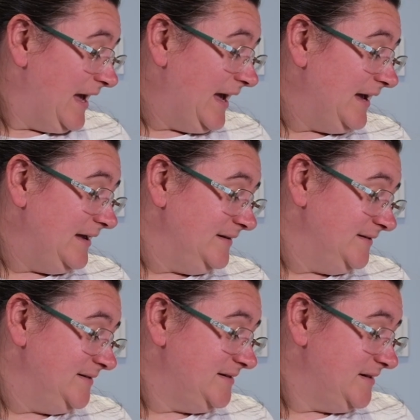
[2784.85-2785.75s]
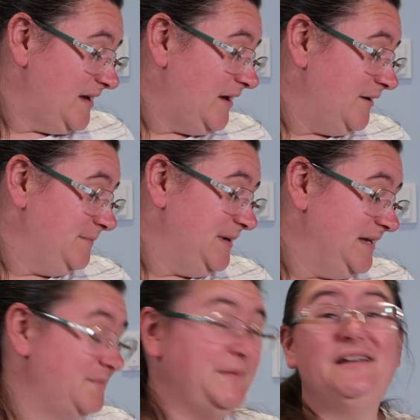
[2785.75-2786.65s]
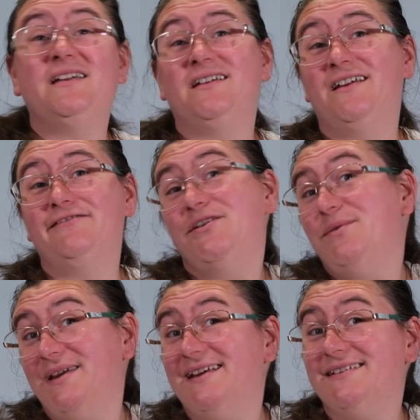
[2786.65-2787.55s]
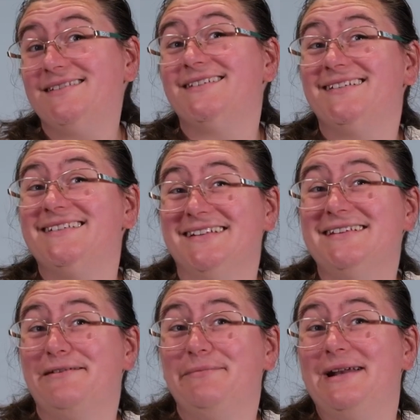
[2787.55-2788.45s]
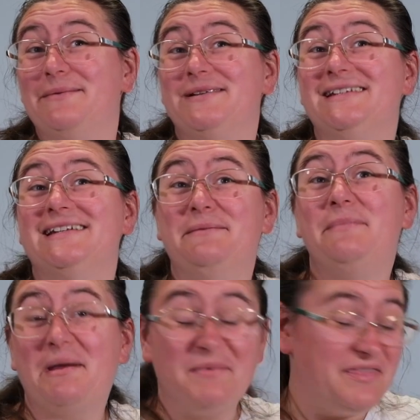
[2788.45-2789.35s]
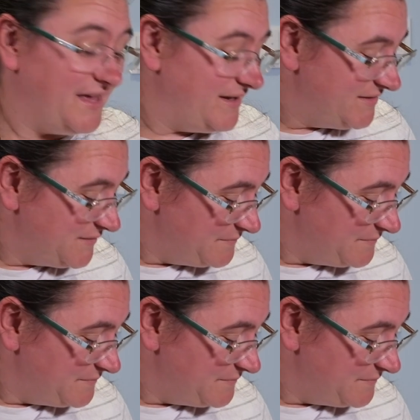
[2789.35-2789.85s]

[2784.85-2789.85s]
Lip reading: And it's been a few years since I've been able to knit baby things,